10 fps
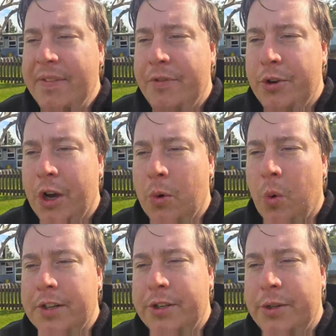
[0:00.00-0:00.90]
if you
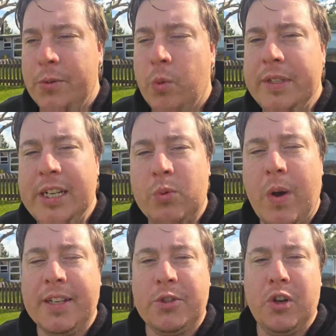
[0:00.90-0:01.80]
don't want to, which is
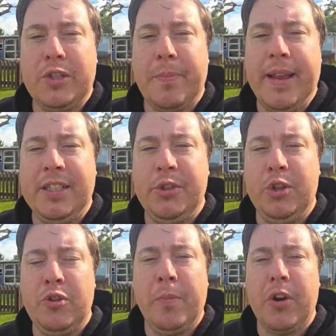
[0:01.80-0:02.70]
why search-based
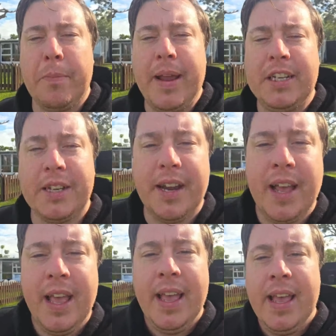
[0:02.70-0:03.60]
YouTube automation